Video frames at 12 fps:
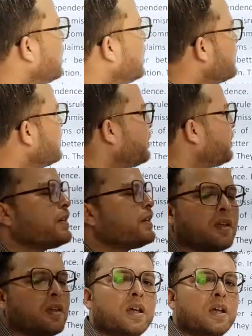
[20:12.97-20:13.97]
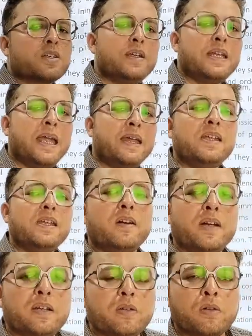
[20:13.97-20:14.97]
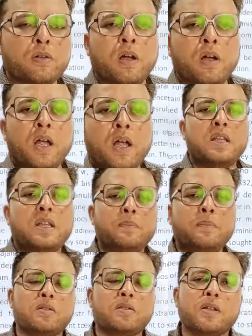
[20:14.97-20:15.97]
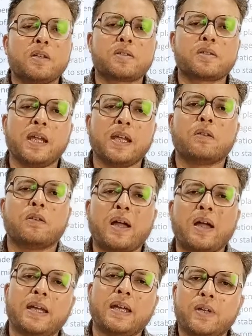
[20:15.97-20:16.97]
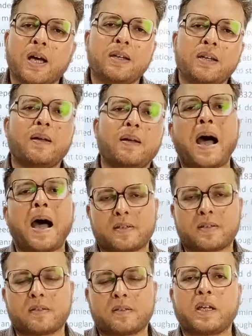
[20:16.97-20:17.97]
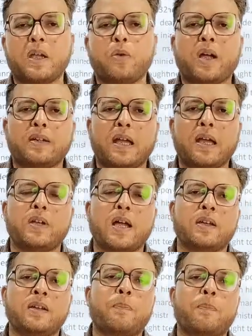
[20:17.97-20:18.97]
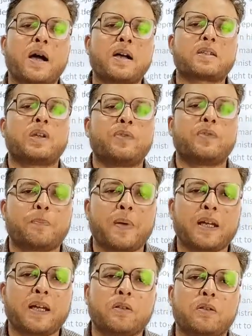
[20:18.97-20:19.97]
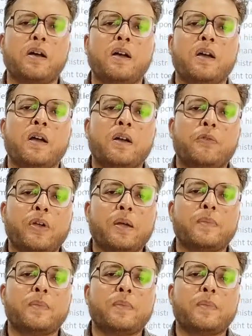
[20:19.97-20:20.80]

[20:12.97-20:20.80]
his place. So in 1832, the Britishers did what they have done in the past. Okay, what they have done in the past with respect to the famous